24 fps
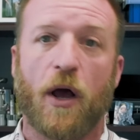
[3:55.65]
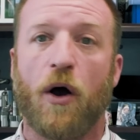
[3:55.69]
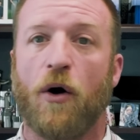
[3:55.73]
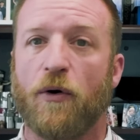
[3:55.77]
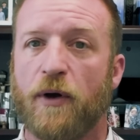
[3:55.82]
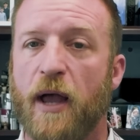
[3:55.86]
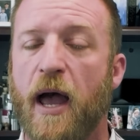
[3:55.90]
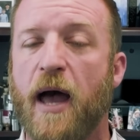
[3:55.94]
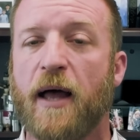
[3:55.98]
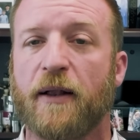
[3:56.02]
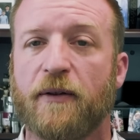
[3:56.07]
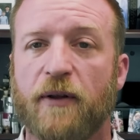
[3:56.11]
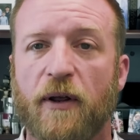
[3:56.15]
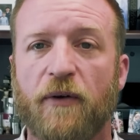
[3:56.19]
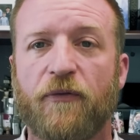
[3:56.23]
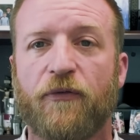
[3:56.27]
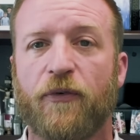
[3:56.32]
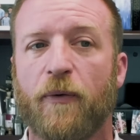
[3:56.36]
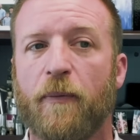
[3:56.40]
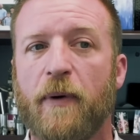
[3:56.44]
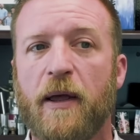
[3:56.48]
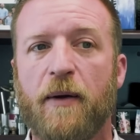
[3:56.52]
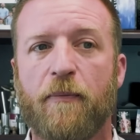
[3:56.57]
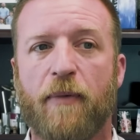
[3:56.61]
oh, yeah, it did
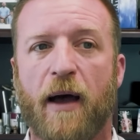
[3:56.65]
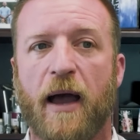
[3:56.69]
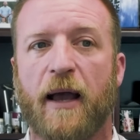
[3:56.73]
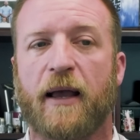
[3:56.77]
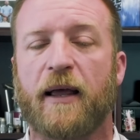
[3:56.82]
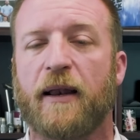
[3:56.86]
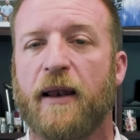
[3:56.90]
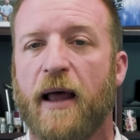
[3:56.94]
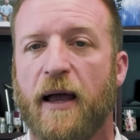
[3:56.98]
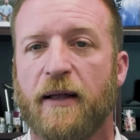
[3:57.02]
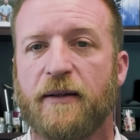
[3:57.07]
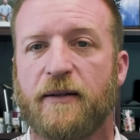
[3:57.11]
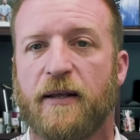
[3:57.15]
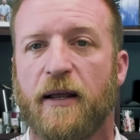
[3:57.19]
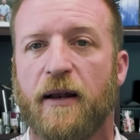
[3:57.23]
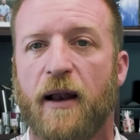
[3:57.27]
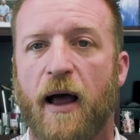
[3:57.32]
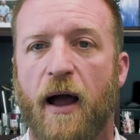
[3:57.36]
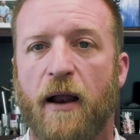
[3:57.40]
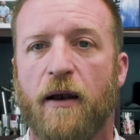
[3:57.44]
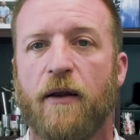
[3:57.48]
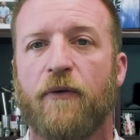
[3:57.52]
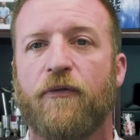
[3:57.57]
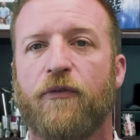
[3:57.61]
for me back in
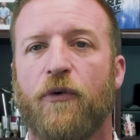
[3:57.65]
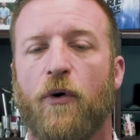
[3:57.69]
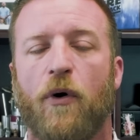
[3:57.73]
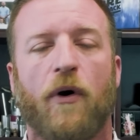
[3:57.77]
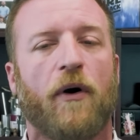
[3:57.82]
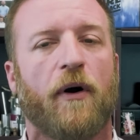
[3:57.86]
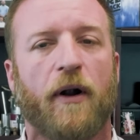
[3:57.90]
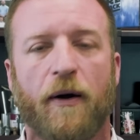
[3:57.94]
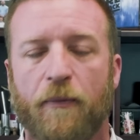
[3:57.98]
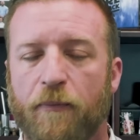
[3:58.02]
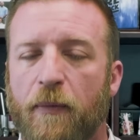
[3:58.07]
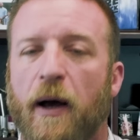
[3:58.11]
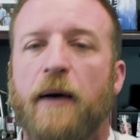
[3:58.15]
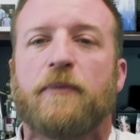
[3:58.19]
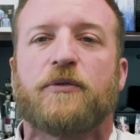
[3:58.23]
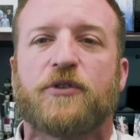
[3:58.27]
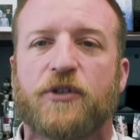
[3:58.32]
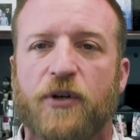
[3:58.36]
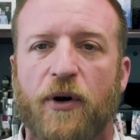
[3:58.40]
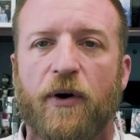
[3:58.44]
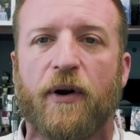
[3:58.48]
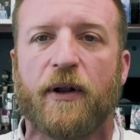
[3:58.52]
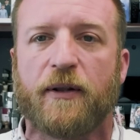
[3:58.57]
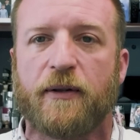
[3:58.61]
1994. I'm
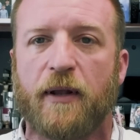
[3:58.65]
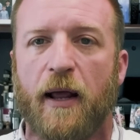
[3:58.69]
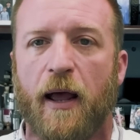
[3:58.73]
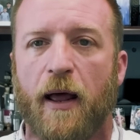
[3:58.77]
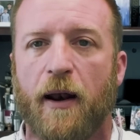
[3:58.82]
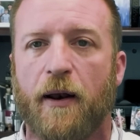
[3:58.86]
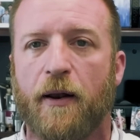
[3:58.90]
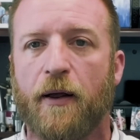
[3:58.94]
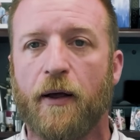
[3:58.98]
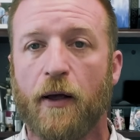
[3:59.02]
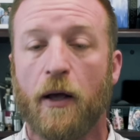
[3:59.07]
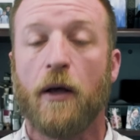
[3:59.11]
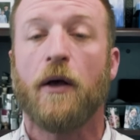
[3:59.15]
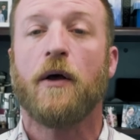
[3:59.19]
sure it did.